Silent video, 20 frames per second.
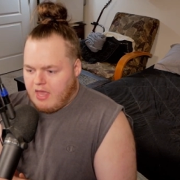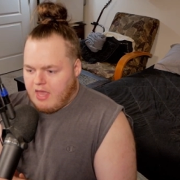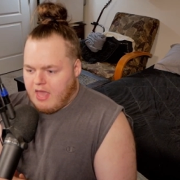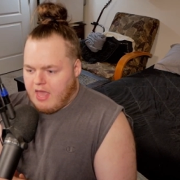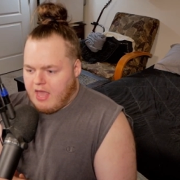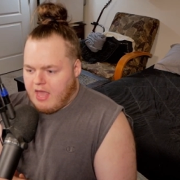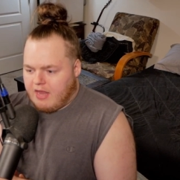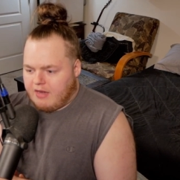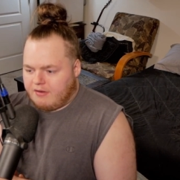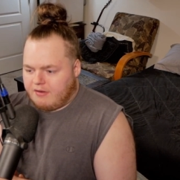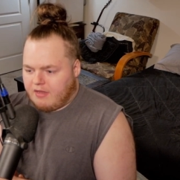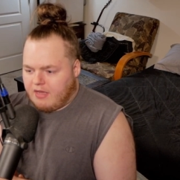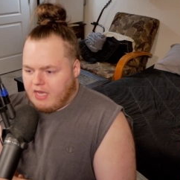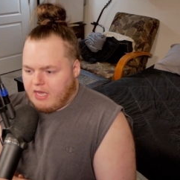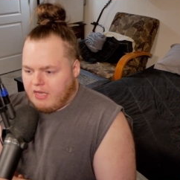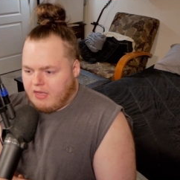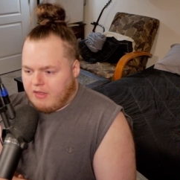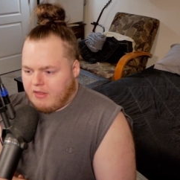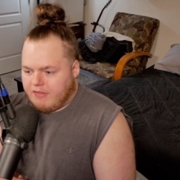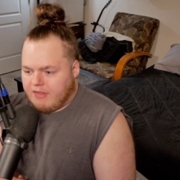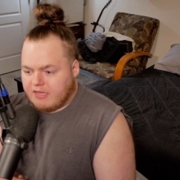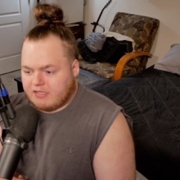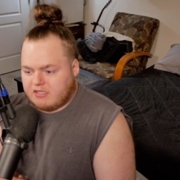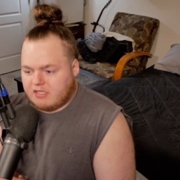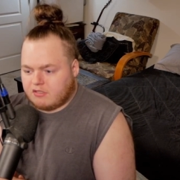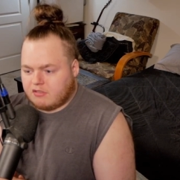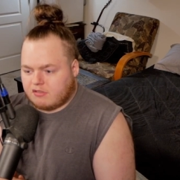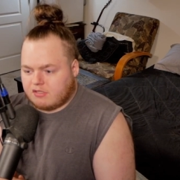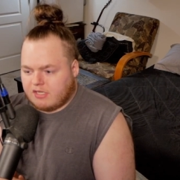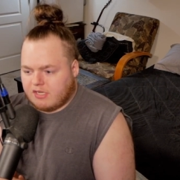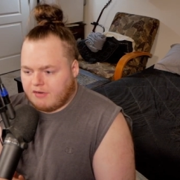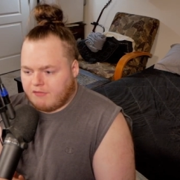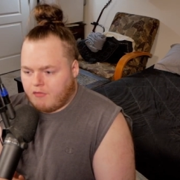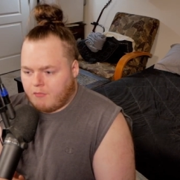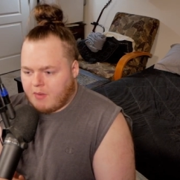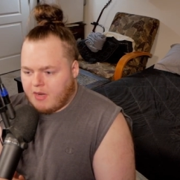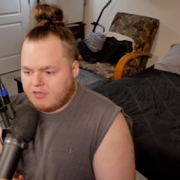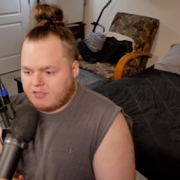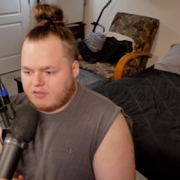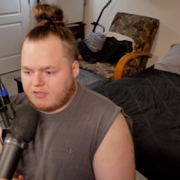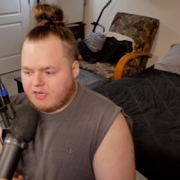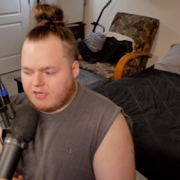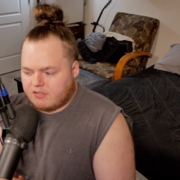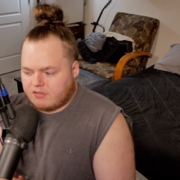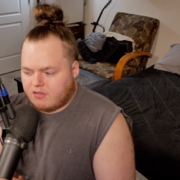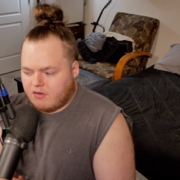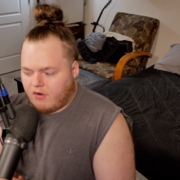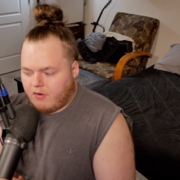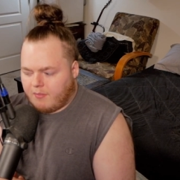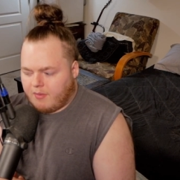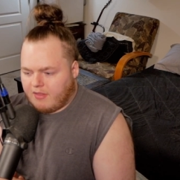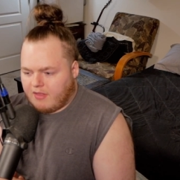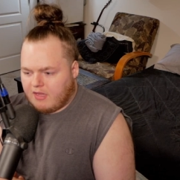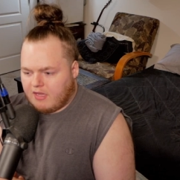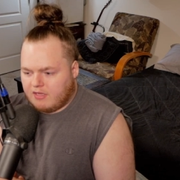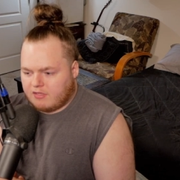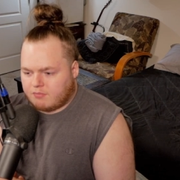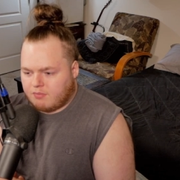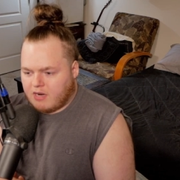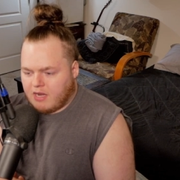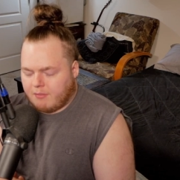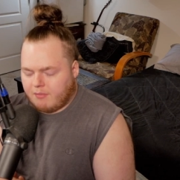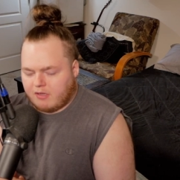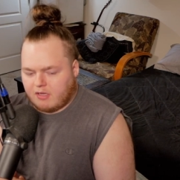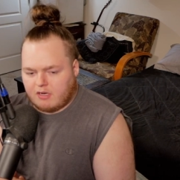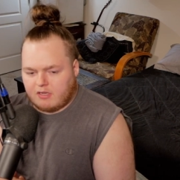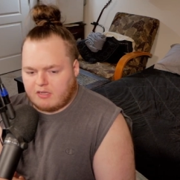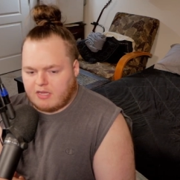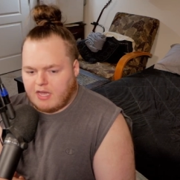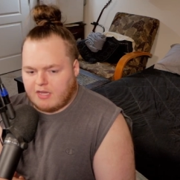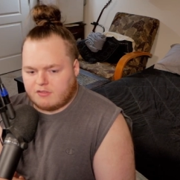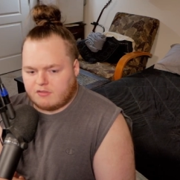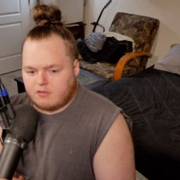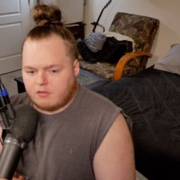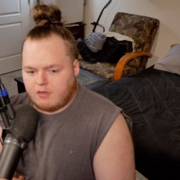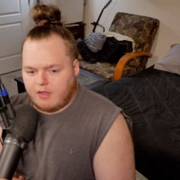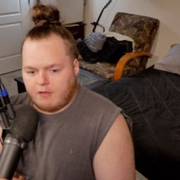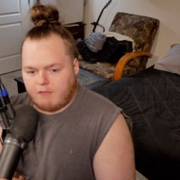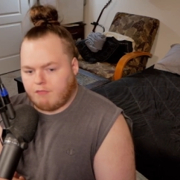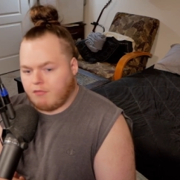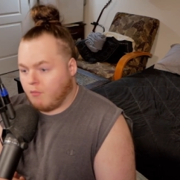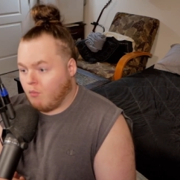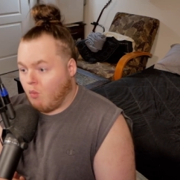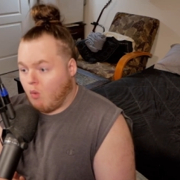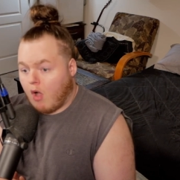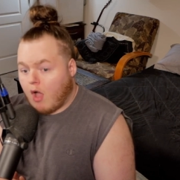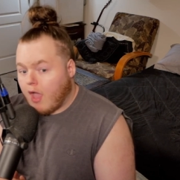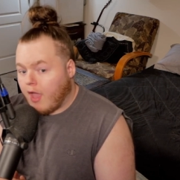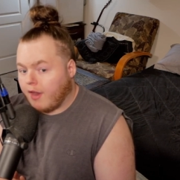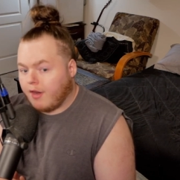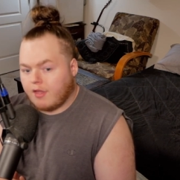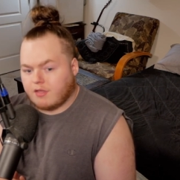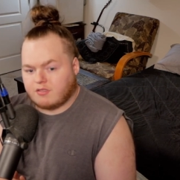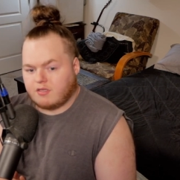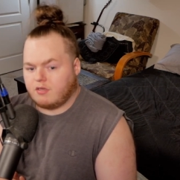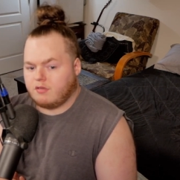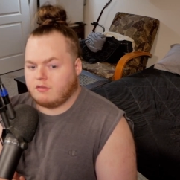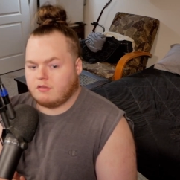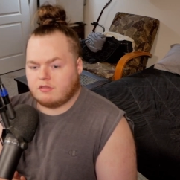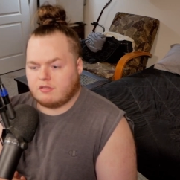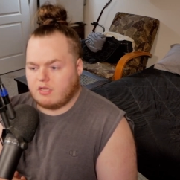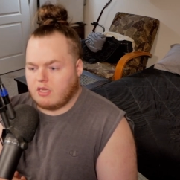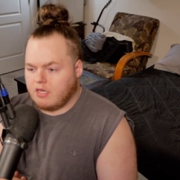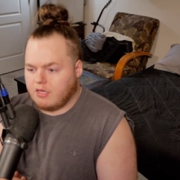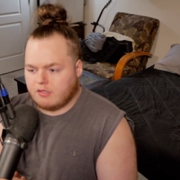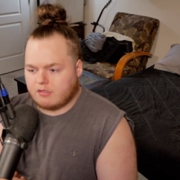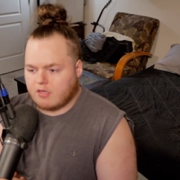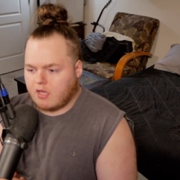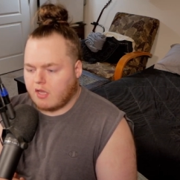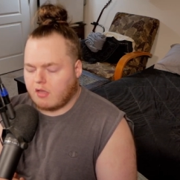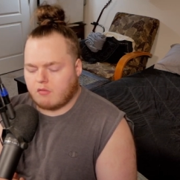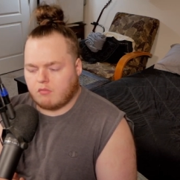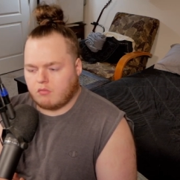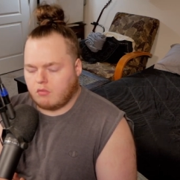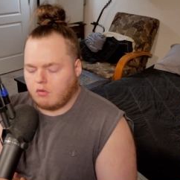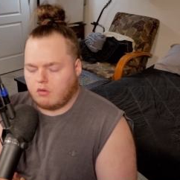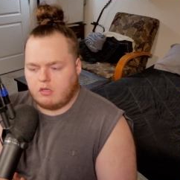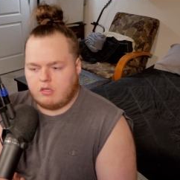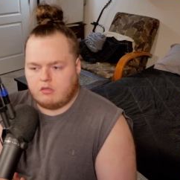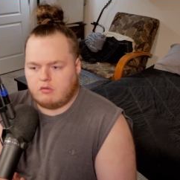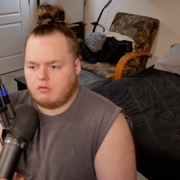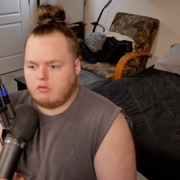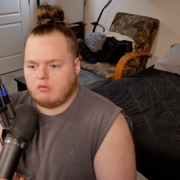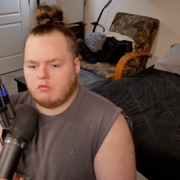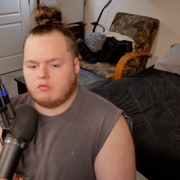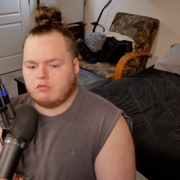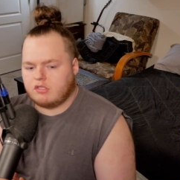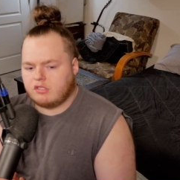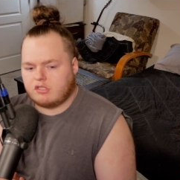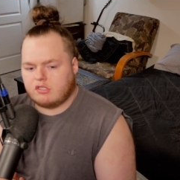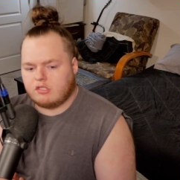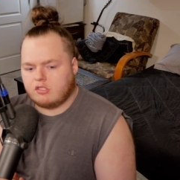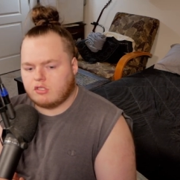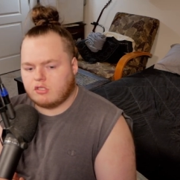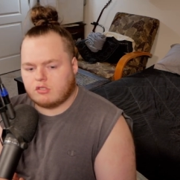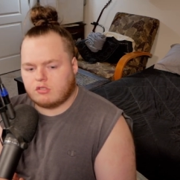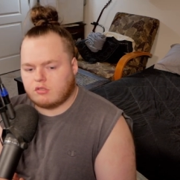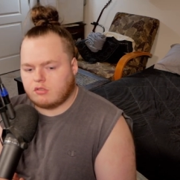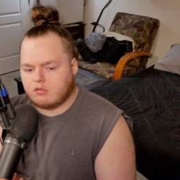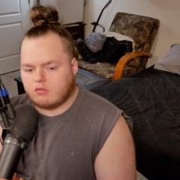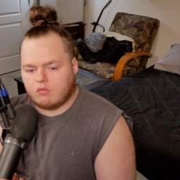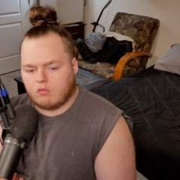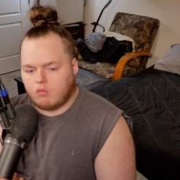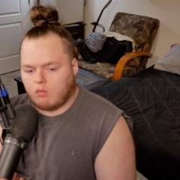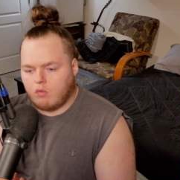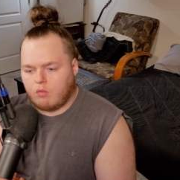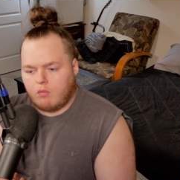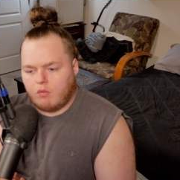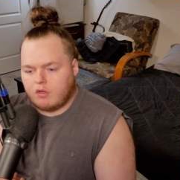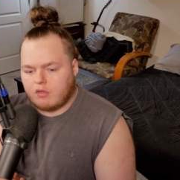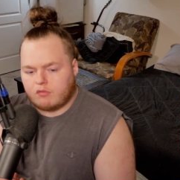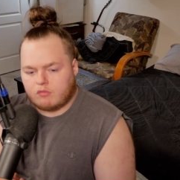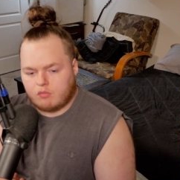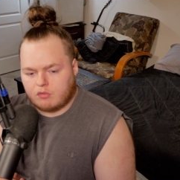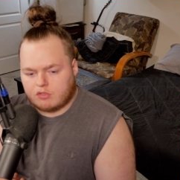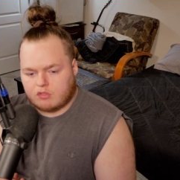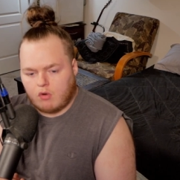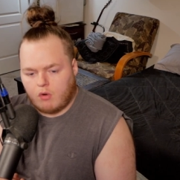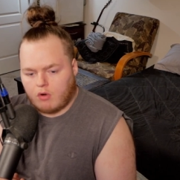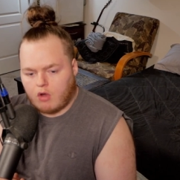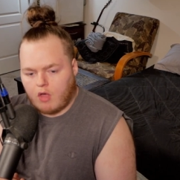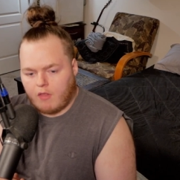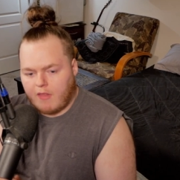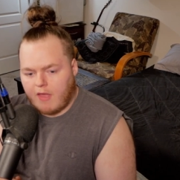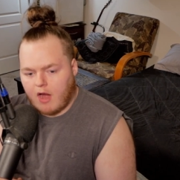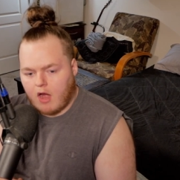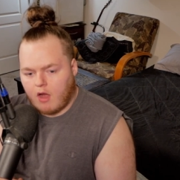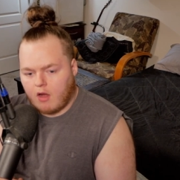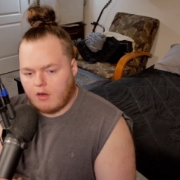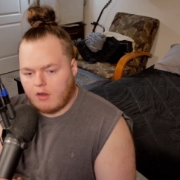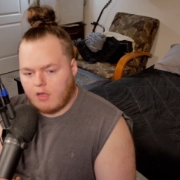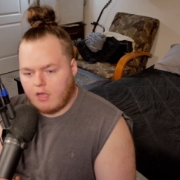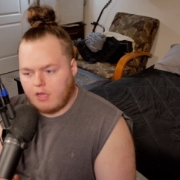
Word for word: And uh, that's interesting information that he's talking about, that he's probably going to die soon. Like, from what? Is it a disease? Like, is he just, what what's going on there?